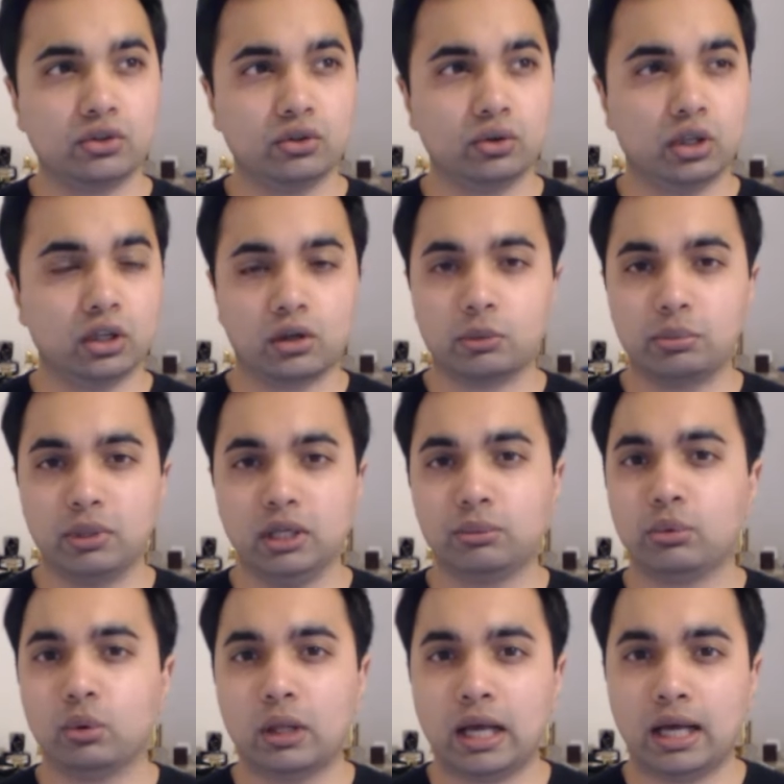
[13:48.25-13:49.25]
to a lot of
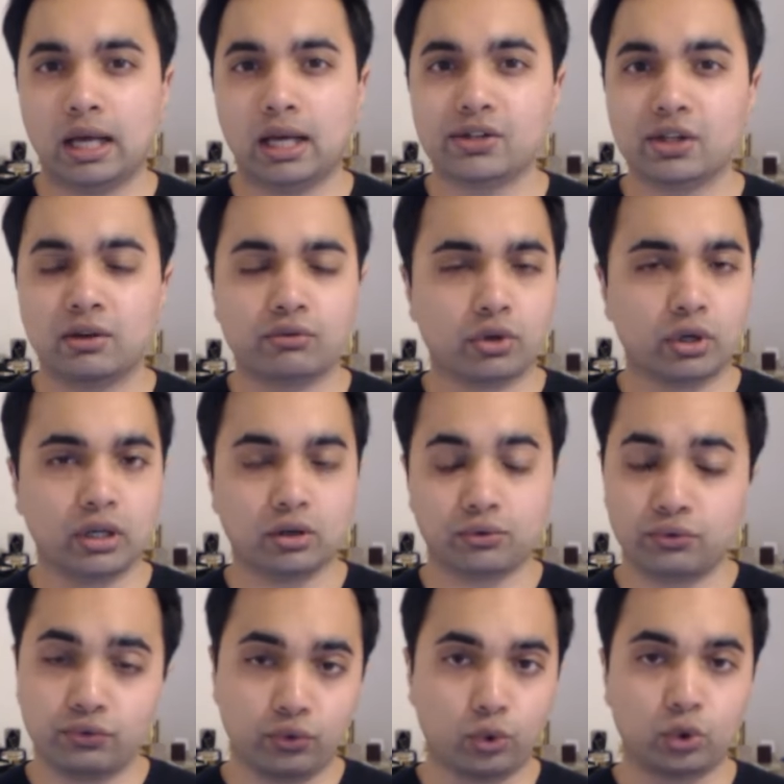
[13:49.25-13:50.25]
people as a very
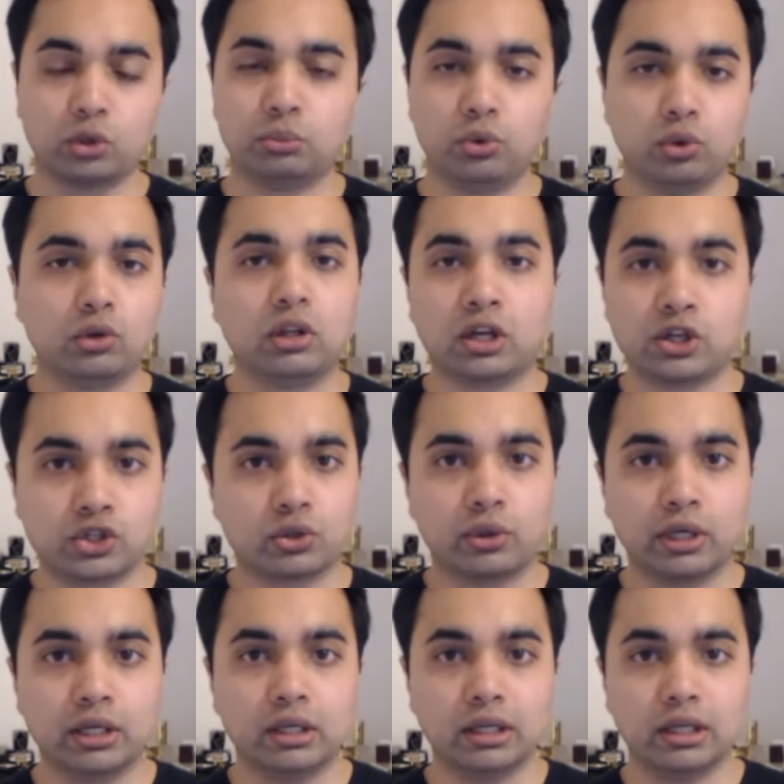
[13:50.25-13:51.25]
affordable
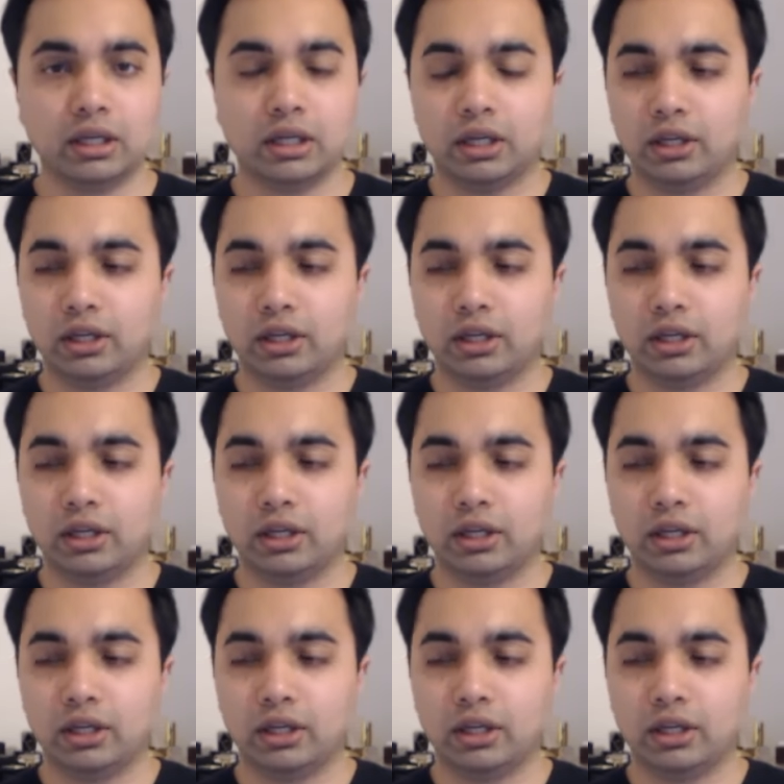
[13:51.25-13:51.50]
luxury.